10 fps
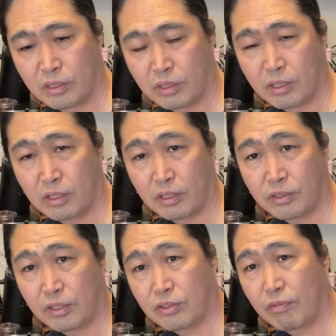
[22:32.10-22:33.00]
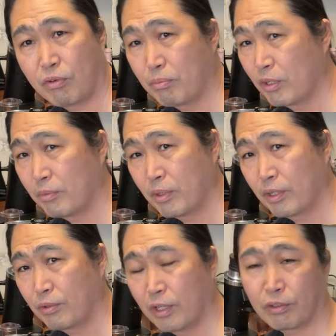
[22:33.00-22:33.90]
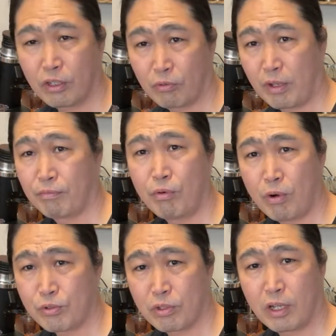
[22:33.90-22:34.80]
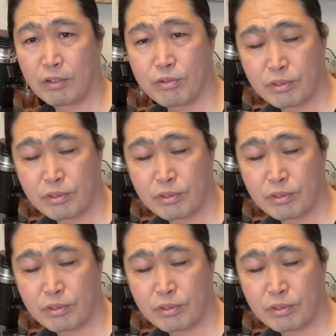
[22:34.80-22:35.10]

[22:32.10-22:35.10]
Uh, 64 millimeter, you are looking around $400.